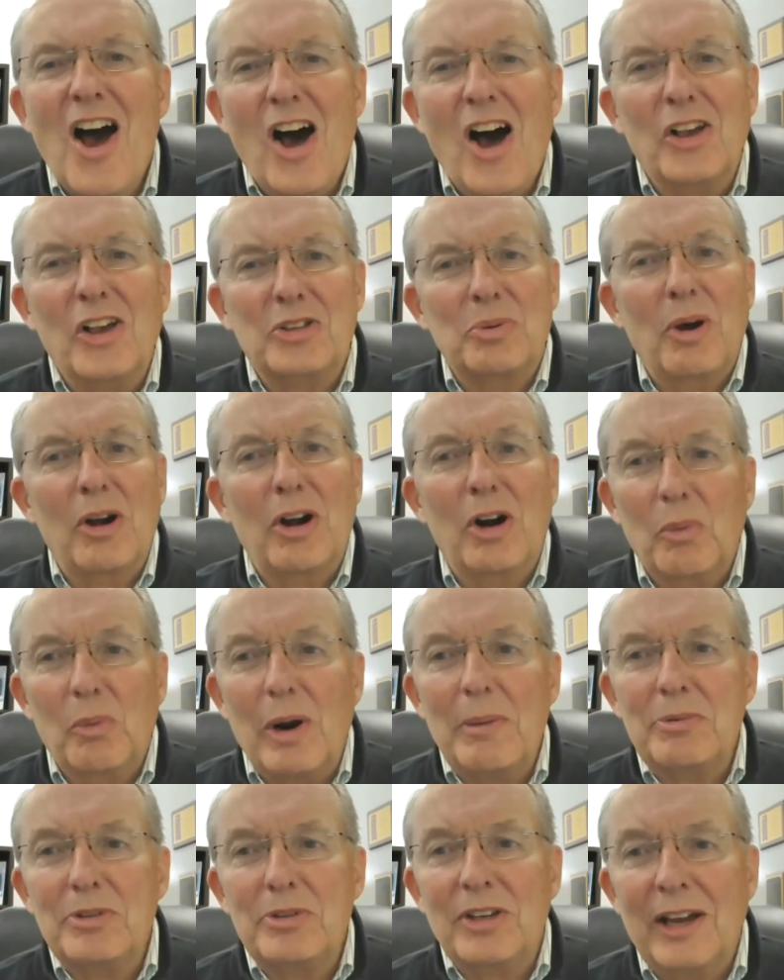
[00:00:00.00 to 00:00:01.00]
Also, on our
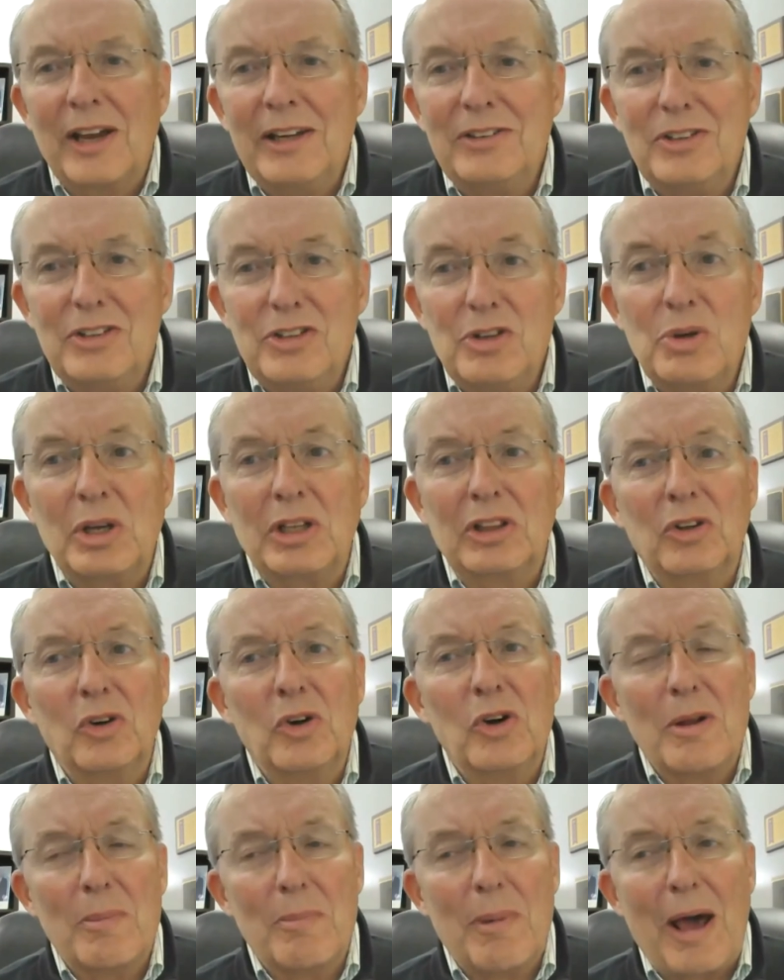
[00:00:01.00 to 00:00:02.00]
website, you can
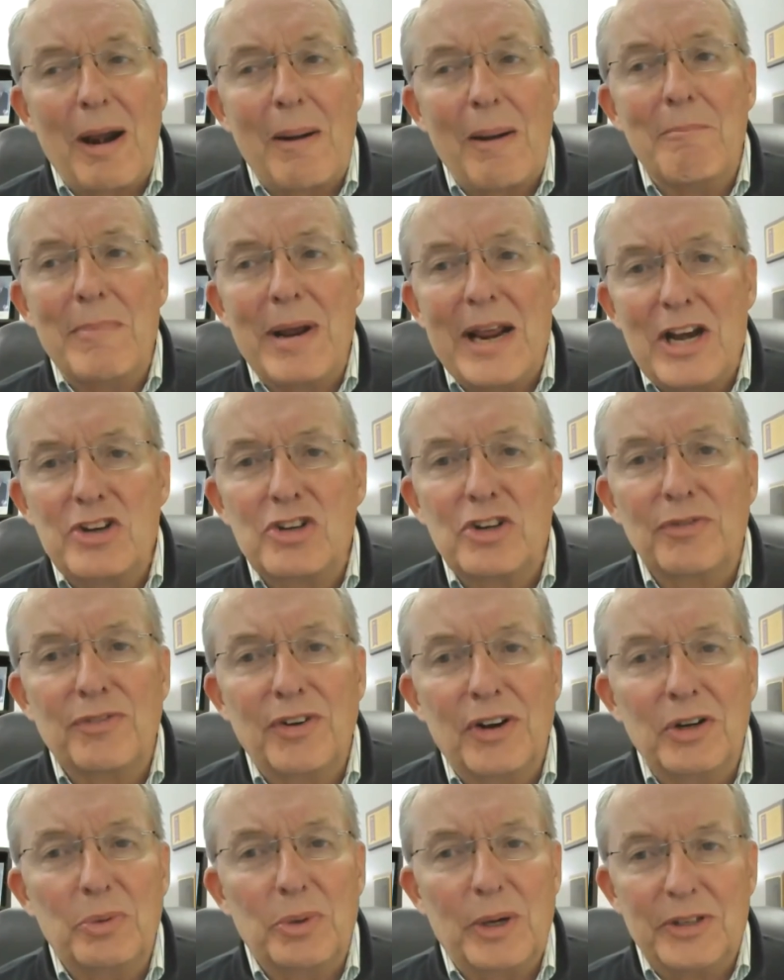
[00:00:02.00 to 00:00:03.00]
learn about a major
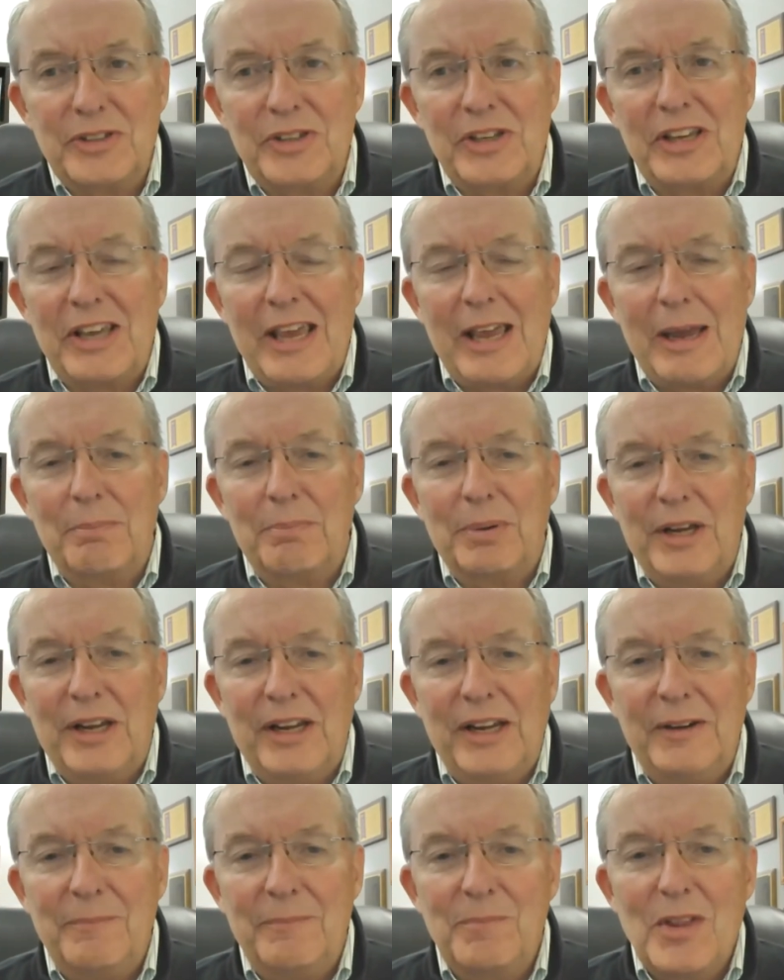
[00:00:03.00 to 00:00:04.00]
fundraising
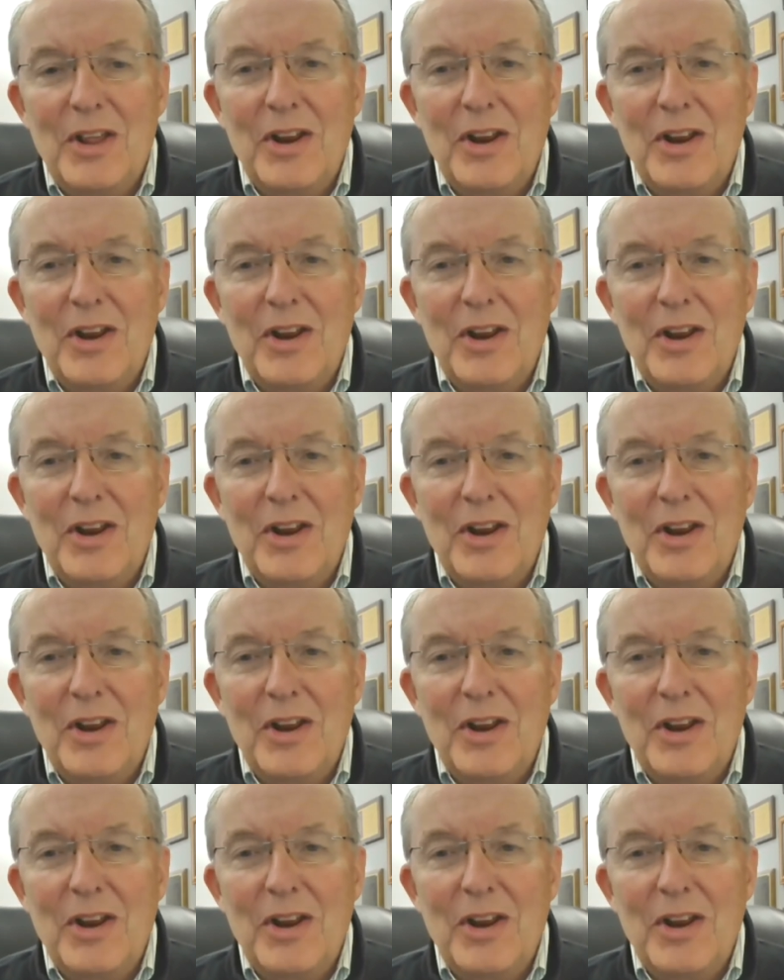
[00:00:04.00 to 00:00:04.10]
campaign